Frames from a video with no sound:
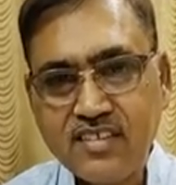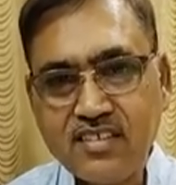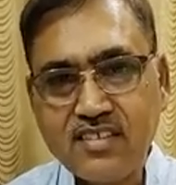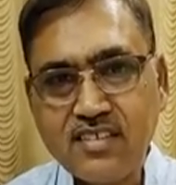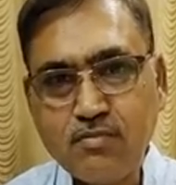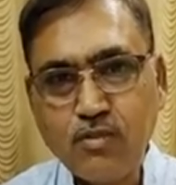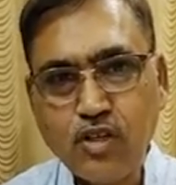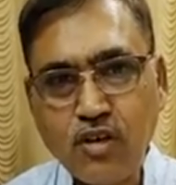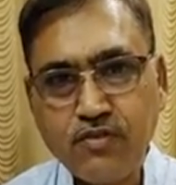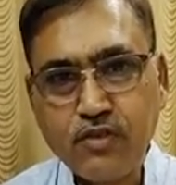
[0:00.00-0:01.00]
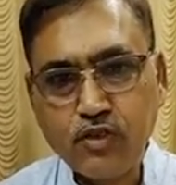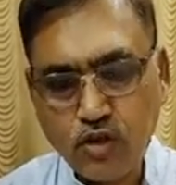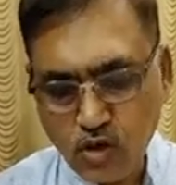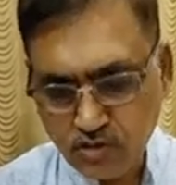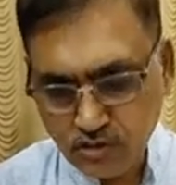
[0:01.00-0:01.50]
is the symbol of
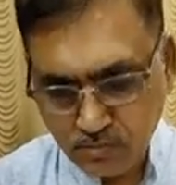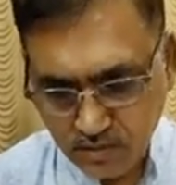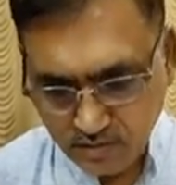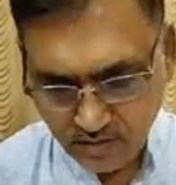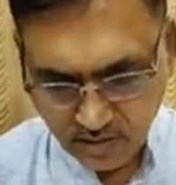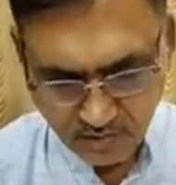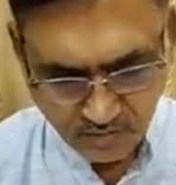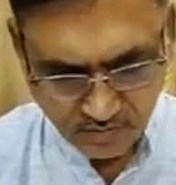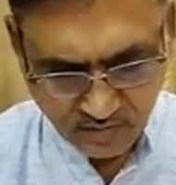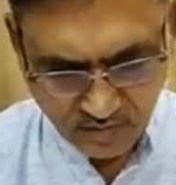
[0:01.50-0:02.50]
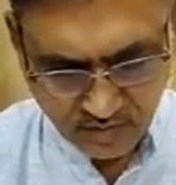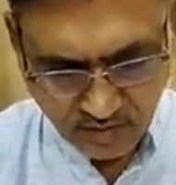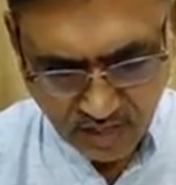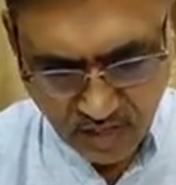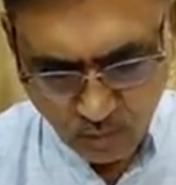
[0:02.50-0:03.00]
God's mercy.
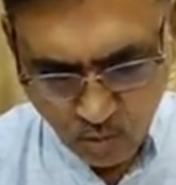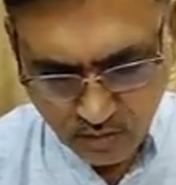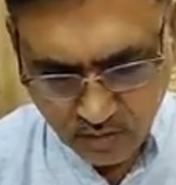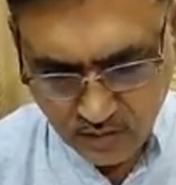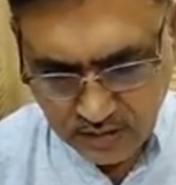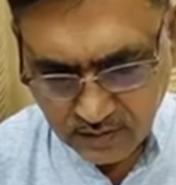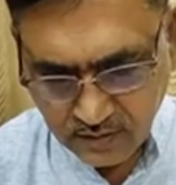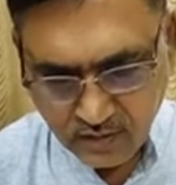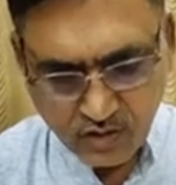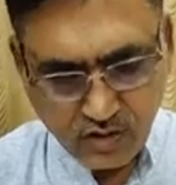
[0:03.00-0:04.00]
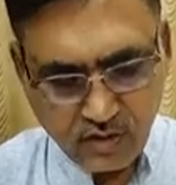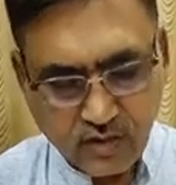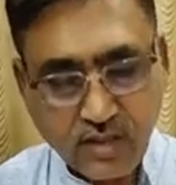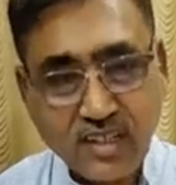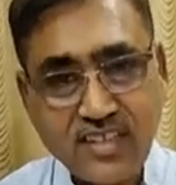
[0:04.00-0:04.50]
The rainwater is
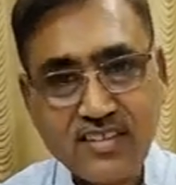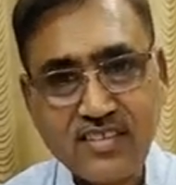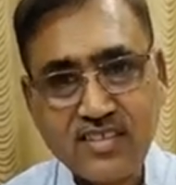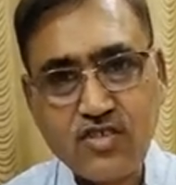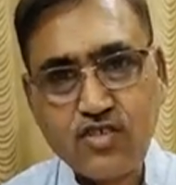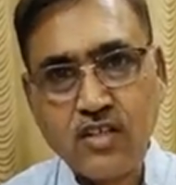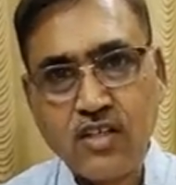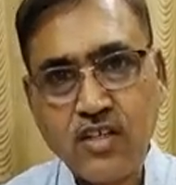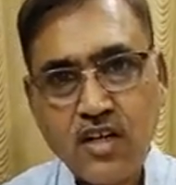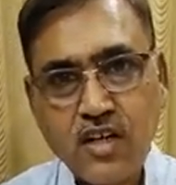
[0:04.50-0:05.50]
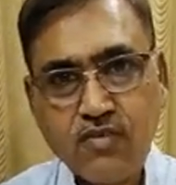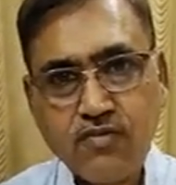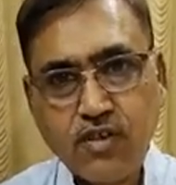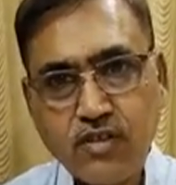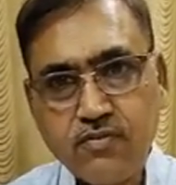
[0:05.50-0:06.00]
essential
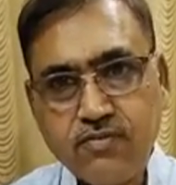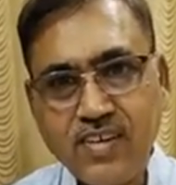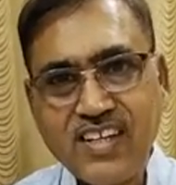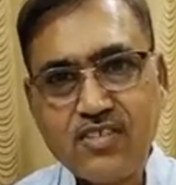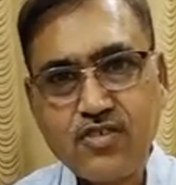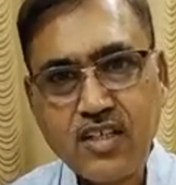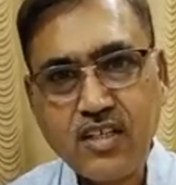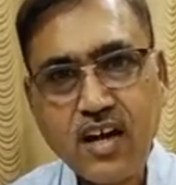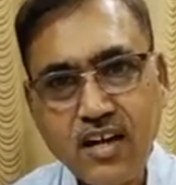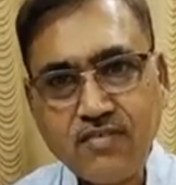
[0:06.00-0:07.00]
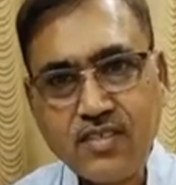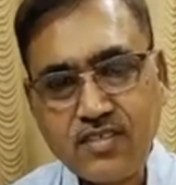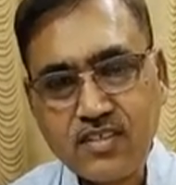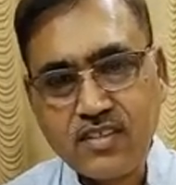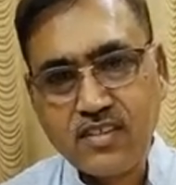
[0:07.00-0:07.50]
for flourishing
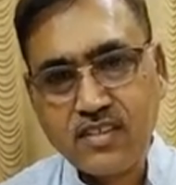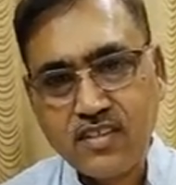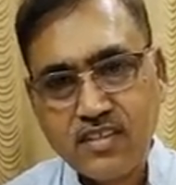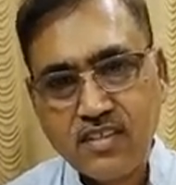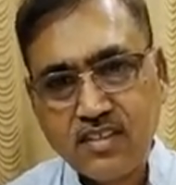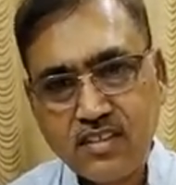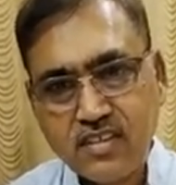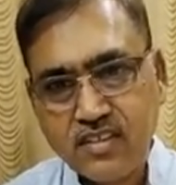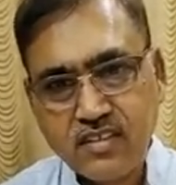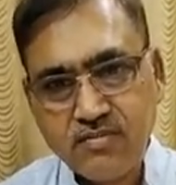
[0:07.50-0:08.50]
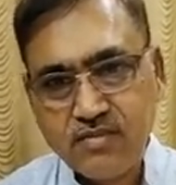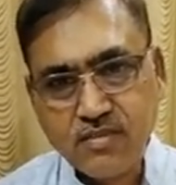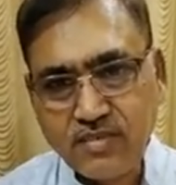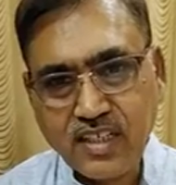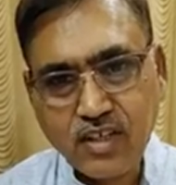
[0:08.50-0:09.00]
harvest.
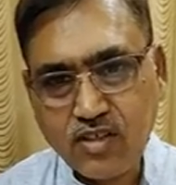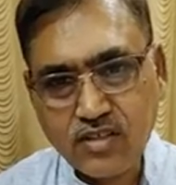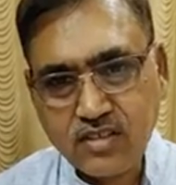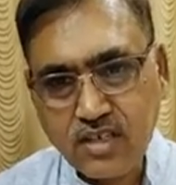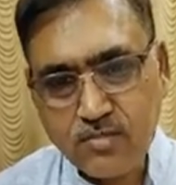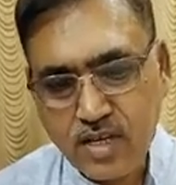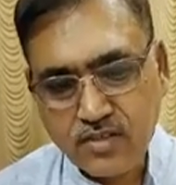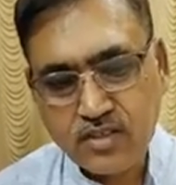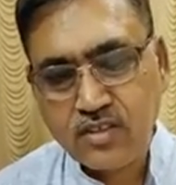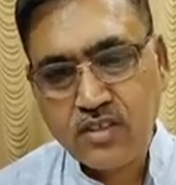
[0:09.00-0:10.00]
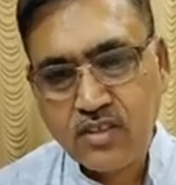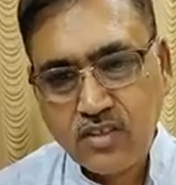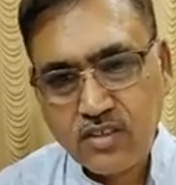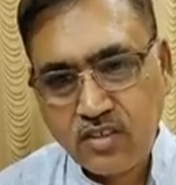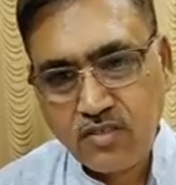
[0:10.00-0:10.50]
We cannot imagine
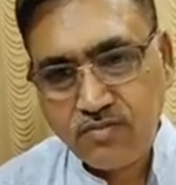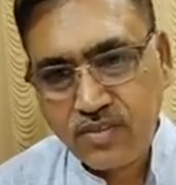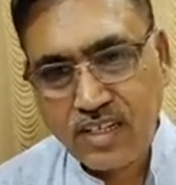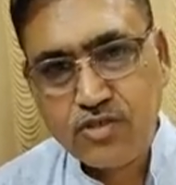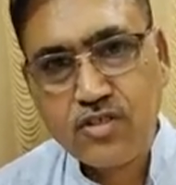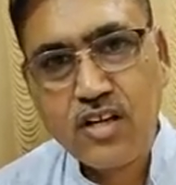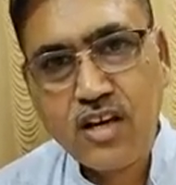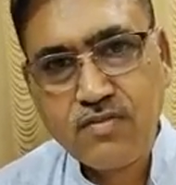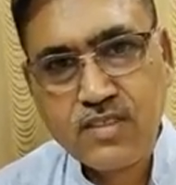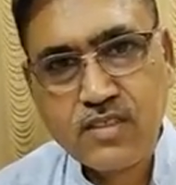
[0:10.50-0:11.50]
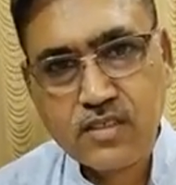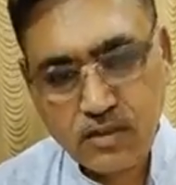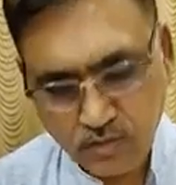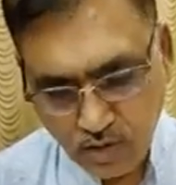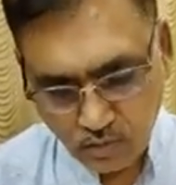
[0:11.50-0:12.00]
a flourishing harvest
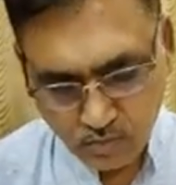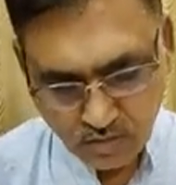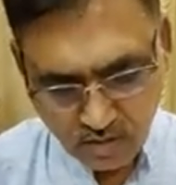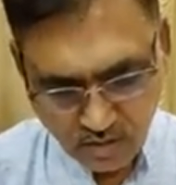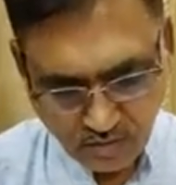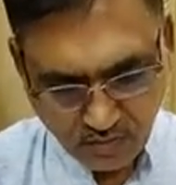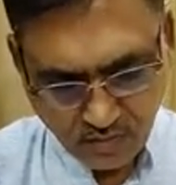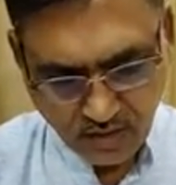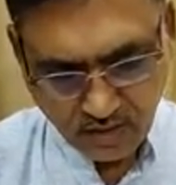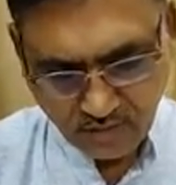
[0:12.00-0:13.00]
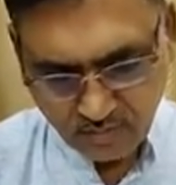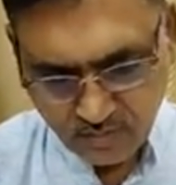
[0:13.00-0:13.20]
without rain.